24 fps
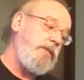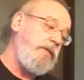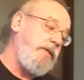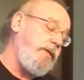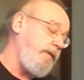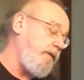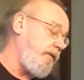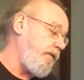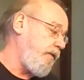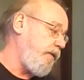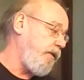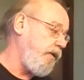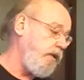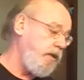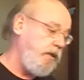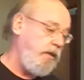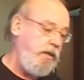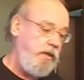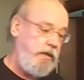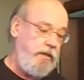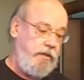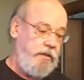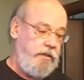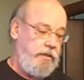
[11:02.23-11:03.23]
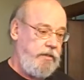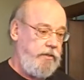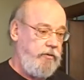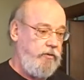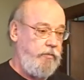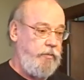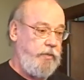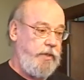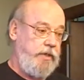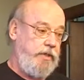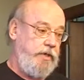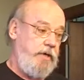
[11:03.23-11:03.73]
that uh,
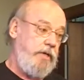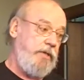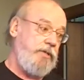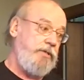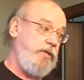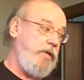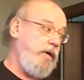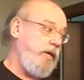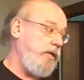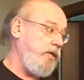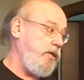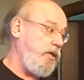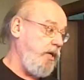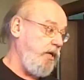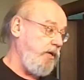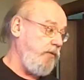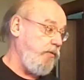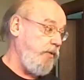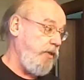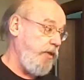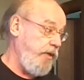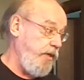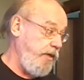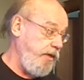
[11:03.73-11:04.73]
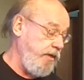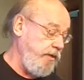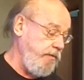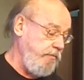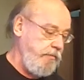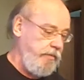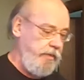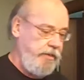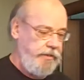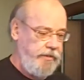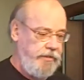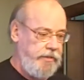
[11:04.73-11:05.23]
hope that God's not done with
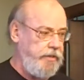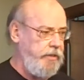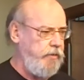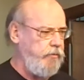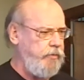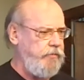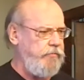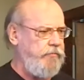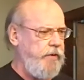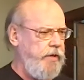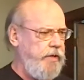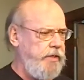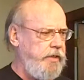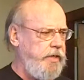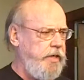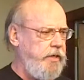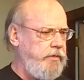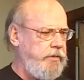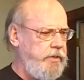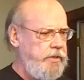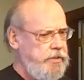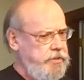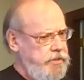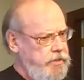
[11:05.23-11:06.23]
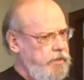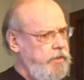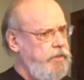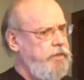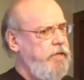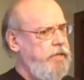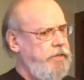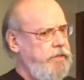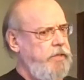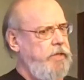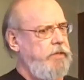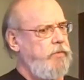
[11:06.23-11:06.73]
them. And then we find out they're still
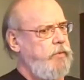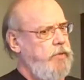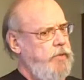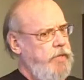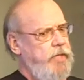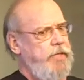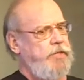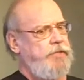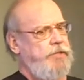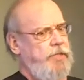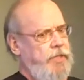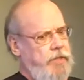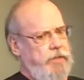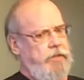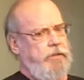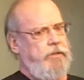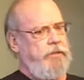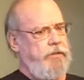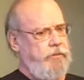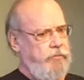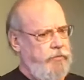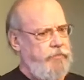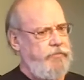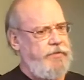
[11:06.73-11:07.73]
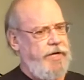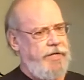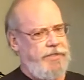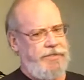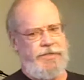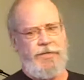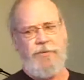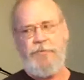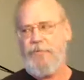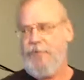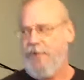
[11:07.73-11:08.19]
not done with us either, and we've got